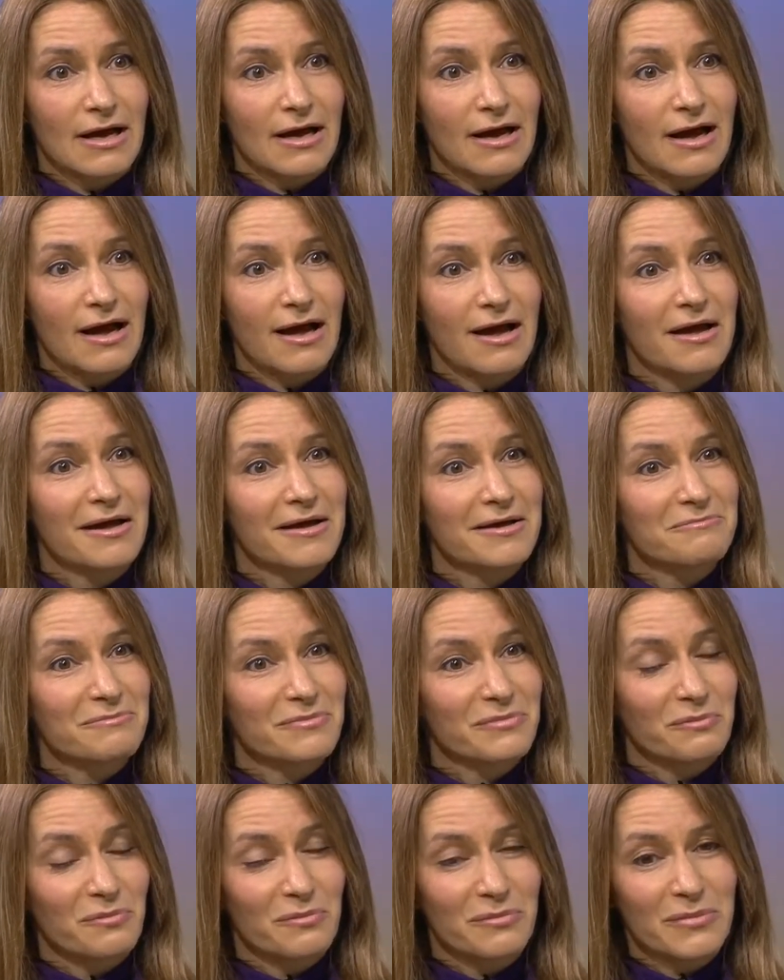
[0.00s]

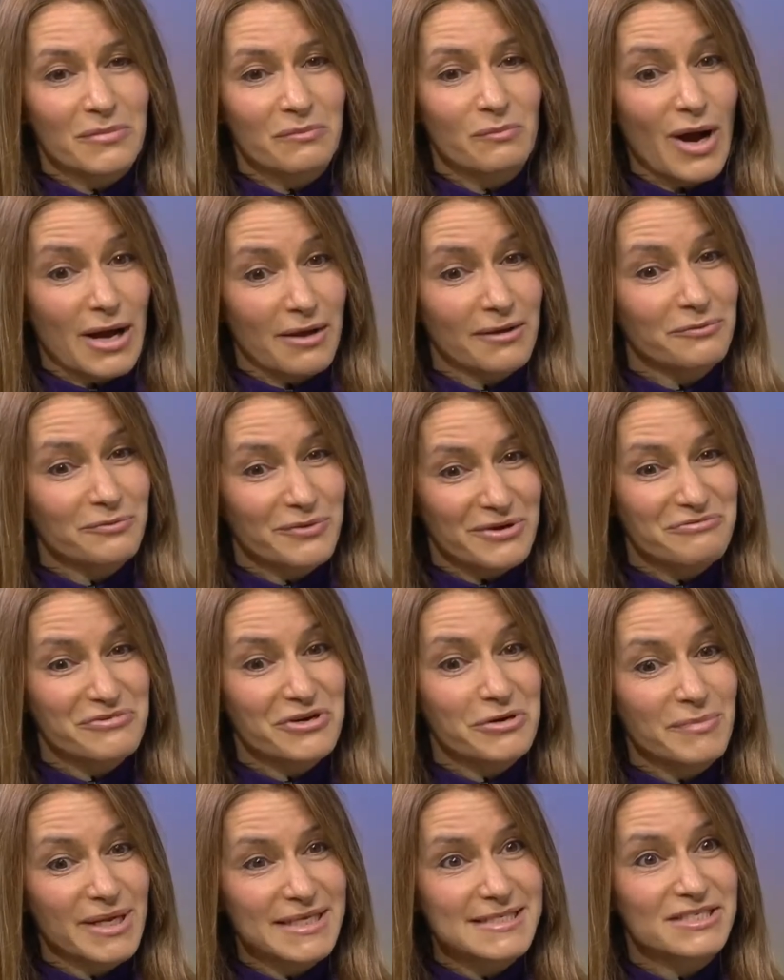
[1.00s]
Well, we've
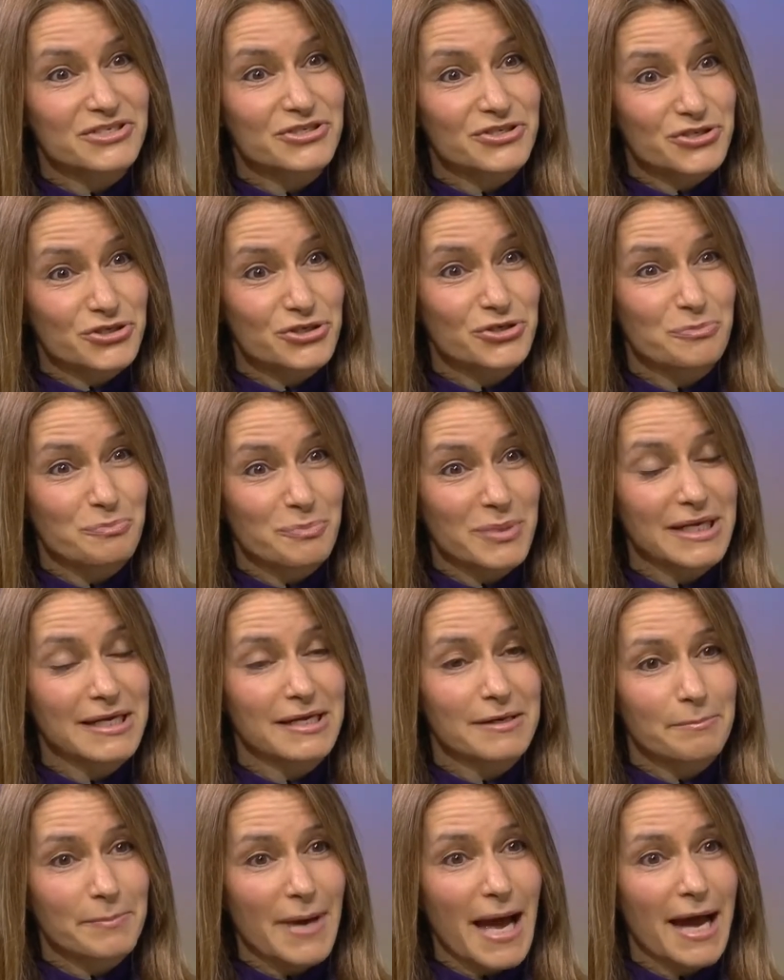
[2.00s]
committed to £2
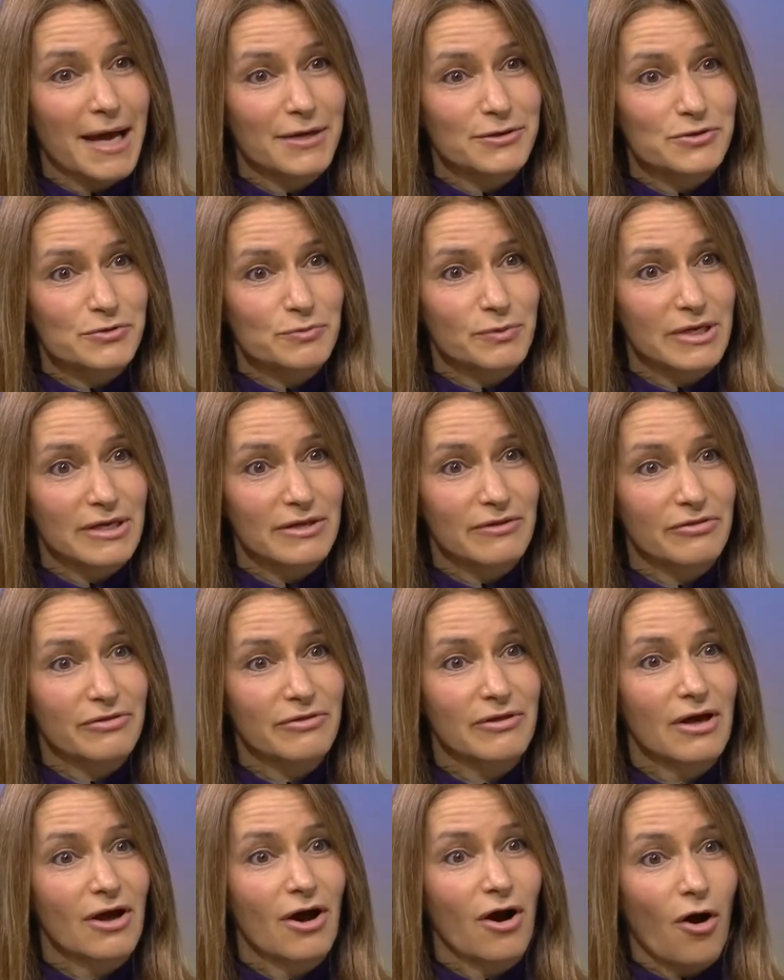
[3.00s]
billion worth
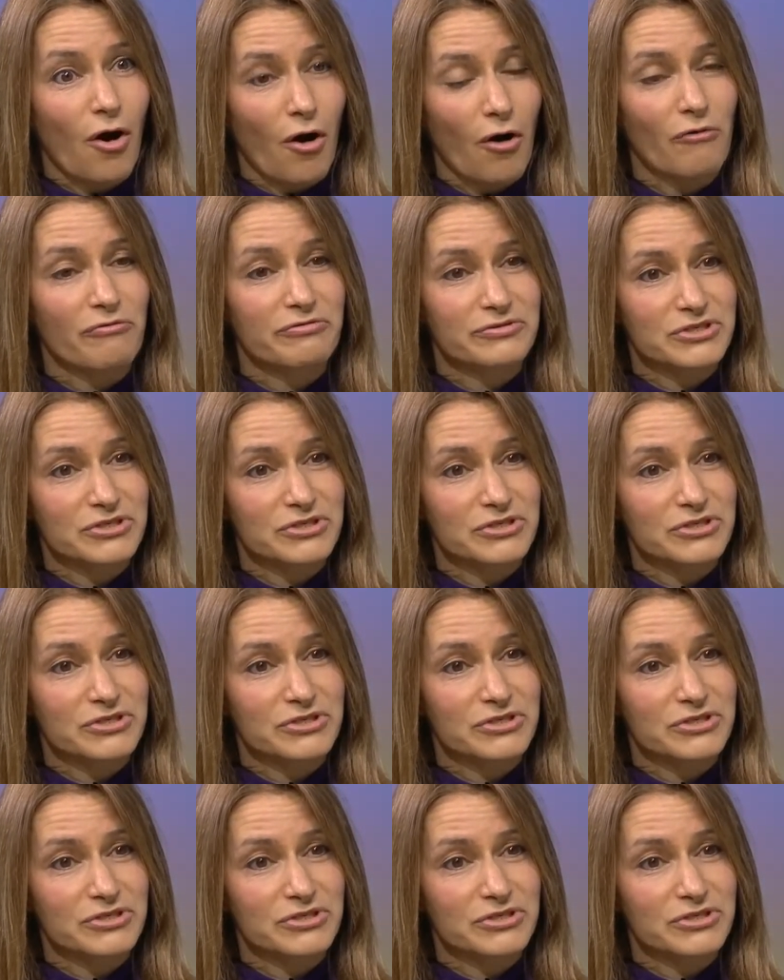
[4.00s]
of